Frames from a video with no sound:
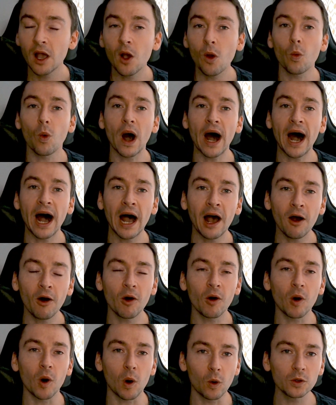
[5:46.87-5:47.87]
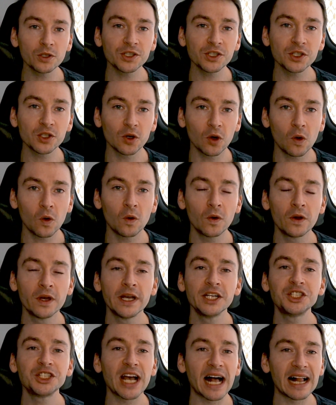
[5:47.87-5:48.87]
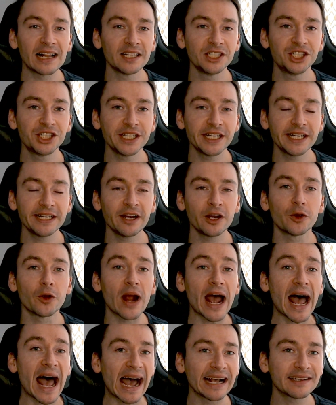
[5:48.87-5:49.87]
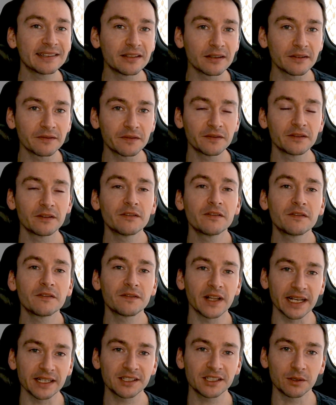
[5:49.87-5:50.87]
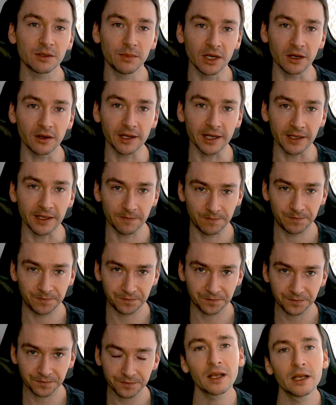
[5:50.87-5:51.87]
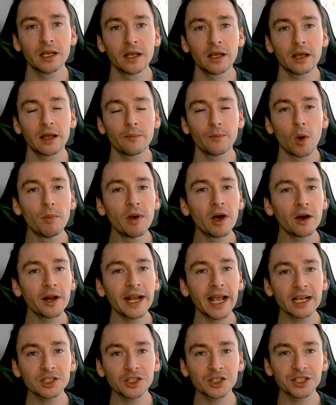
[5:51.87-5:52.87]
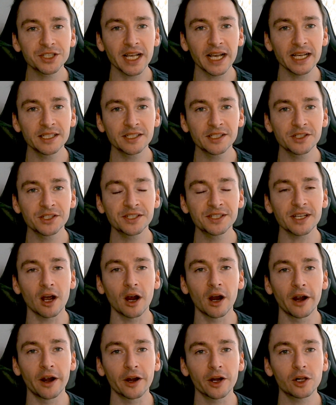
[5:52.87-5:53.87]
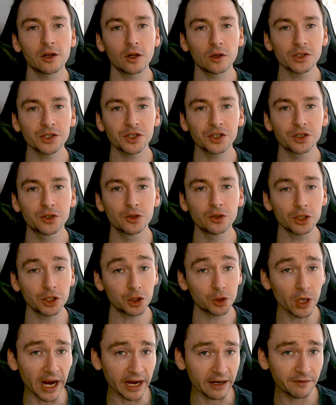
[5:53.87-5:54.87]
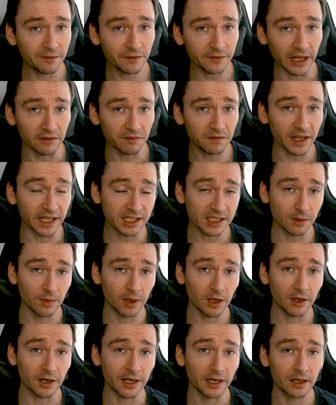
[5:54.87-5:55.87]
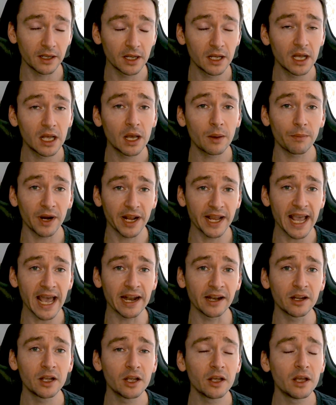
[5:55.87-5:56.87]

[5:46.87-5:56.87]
while also challenging your active flexibility. Mobility exercises are closer to strength than flexibility. But again,